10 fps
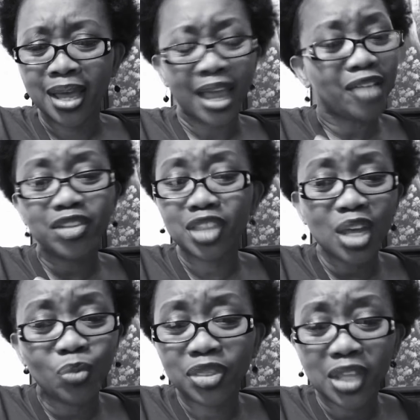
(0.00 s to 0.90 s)

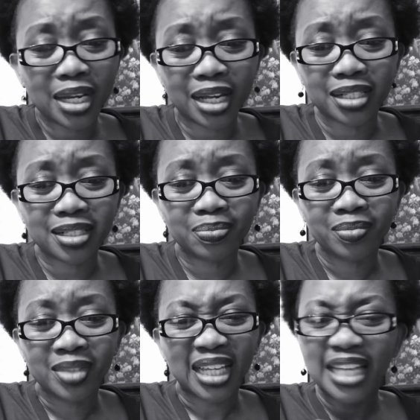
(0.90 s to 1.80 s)
everything within us,
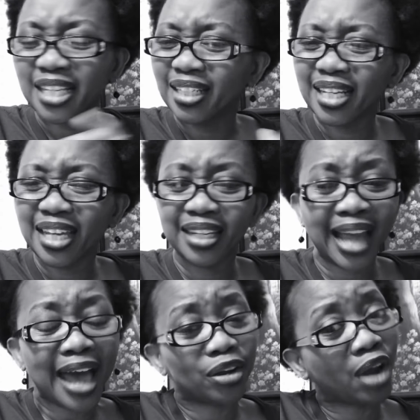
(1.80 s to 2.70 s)
and to lean
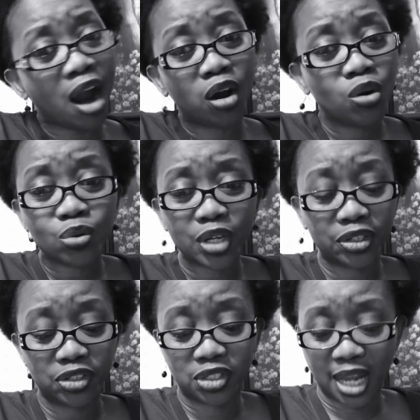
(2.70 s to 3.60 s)
not on our own
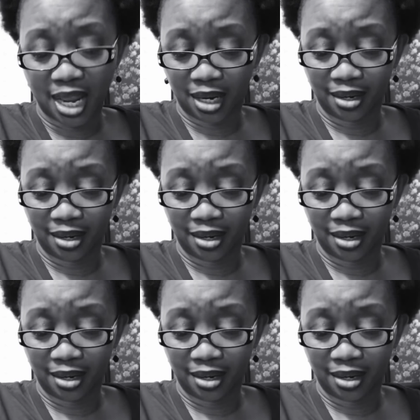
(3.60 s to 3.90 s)
understanding,